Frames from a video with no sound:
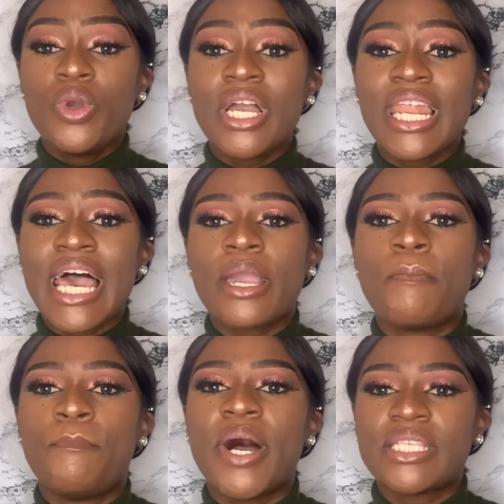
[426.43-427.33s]
We are
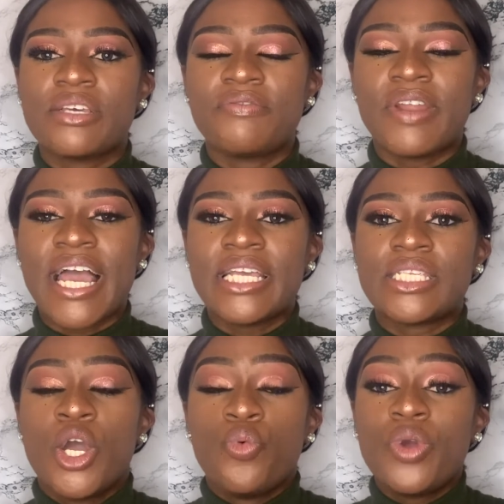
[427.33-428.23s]
like butterflies.
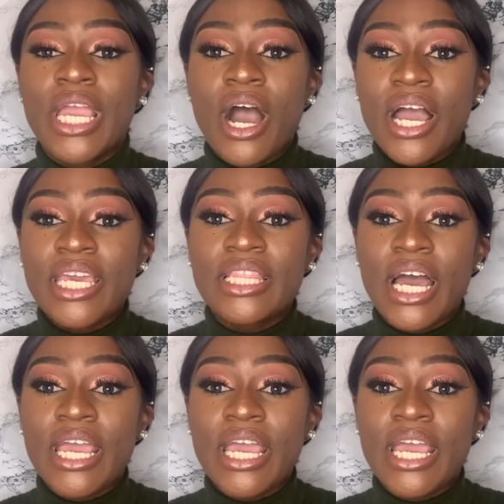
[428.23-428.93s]
We are in